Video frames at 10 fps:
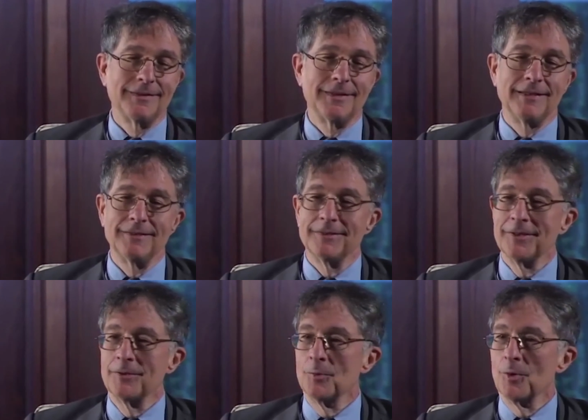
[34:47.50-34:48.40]
the,
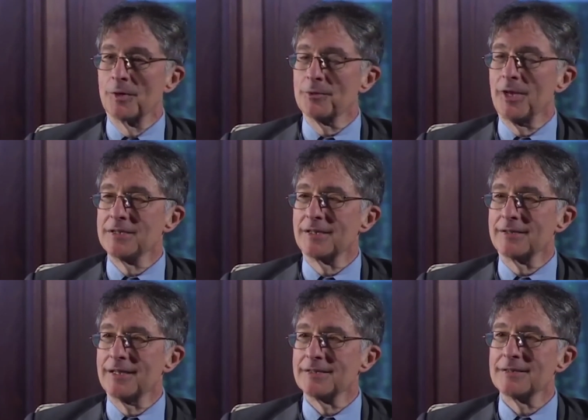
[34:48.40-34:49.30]
the Good Work
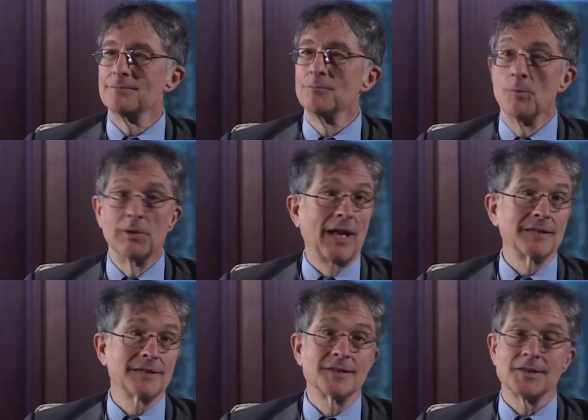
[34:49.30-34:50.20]
Project has
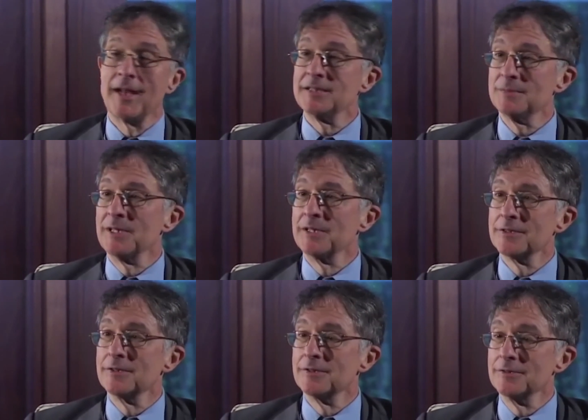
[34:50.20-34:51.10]
mobilized us to actually begin
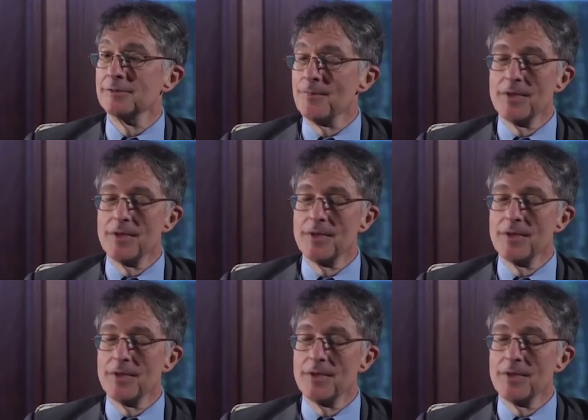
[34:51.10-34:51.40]
to do